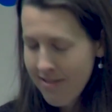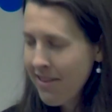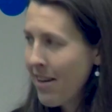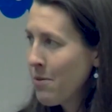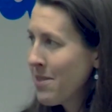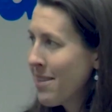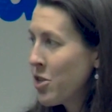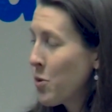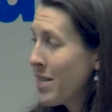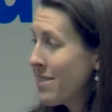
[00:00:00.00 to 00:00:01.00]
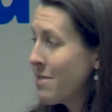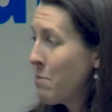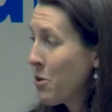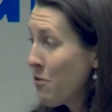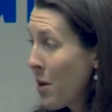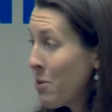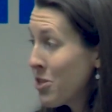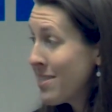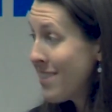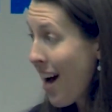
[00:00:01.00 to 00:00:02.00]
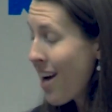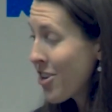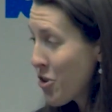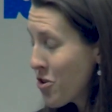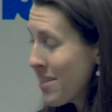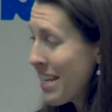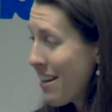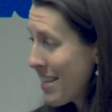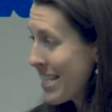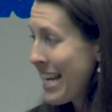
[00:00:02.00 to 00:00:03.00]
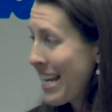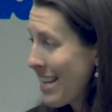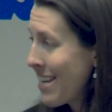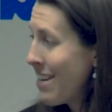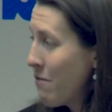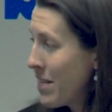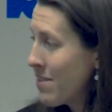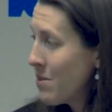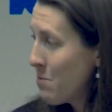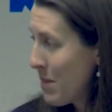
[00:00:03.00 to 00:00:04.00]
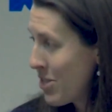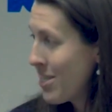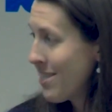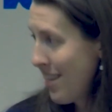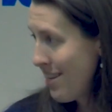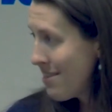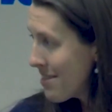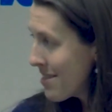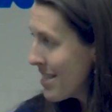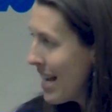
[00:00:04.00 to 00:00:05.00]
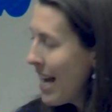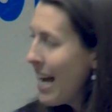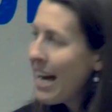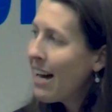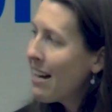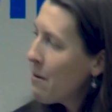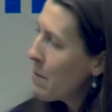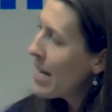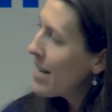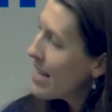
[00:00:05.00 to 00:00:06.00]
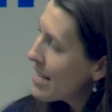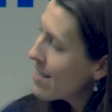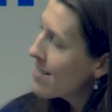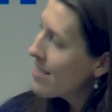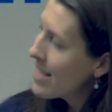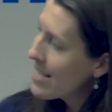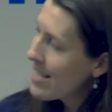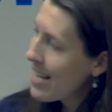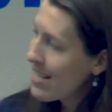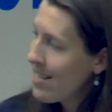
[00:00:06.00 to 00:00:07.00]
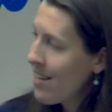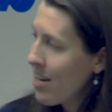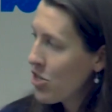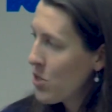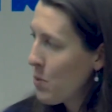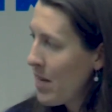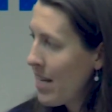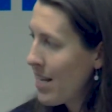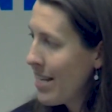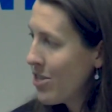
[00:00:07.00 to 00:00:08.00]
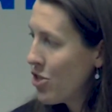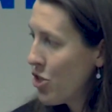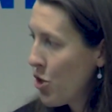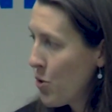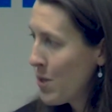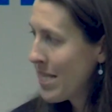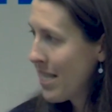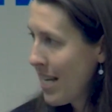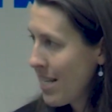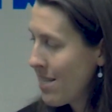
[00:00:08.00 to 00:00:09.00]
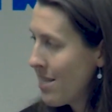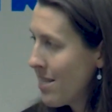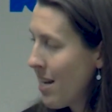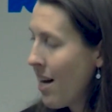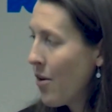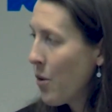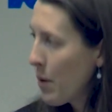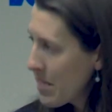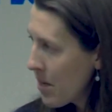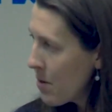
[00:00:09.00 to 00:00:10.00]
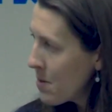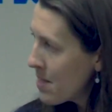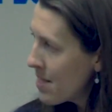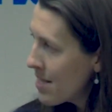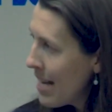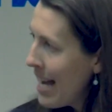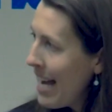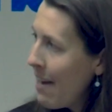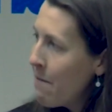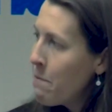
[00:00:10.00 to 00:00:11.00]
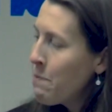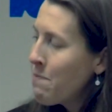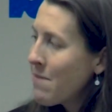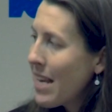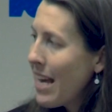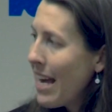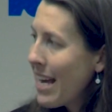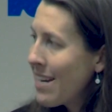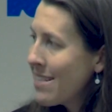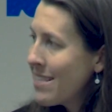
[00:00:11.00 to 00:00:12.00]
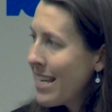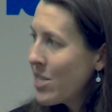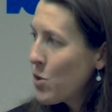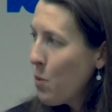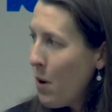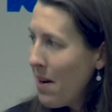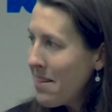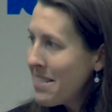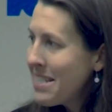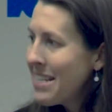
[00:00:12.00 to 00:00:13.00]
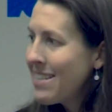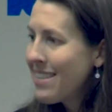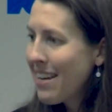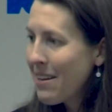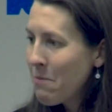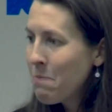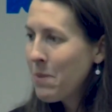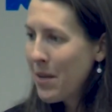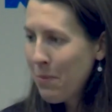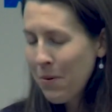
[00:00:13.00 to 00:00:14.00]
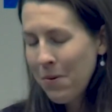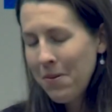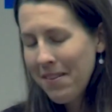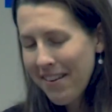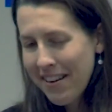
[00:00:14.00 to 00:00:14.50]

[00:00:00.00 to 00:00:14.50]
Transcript: I will say that twice. Butterfly bush is not currently on the Connecticut invasive species list. It is listed as a noxious weed in two states on the West Coast. And it's one that people are